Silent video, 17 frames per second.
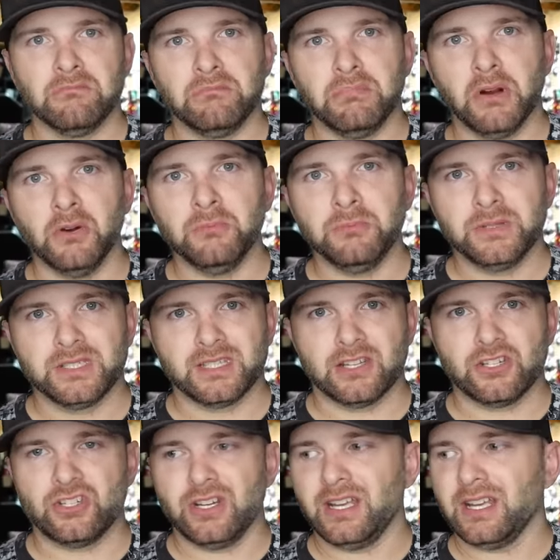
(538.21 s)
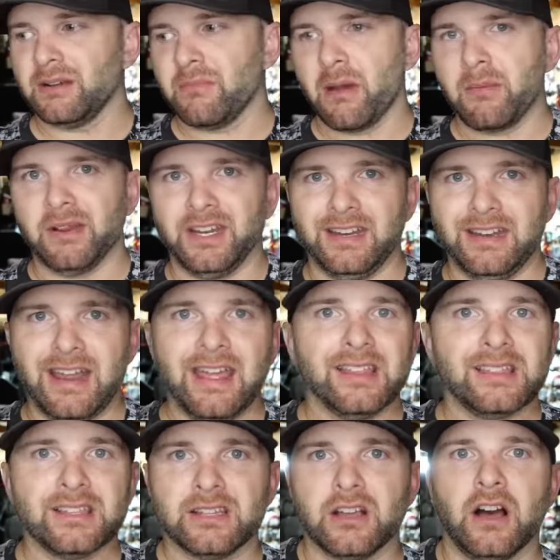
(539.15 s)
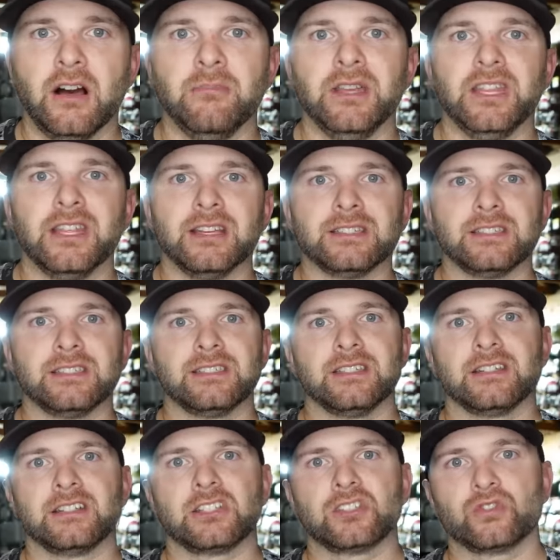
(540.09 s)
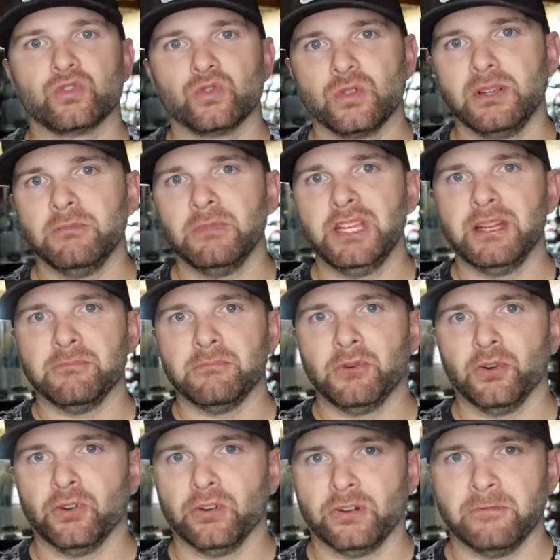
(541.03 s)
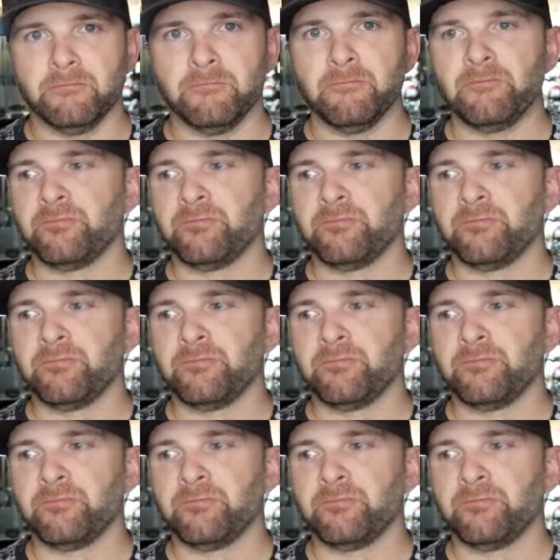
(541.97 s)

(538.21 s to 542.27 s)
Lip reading: Boat positioning, and my buddy Nathan taught me this, is extremely important.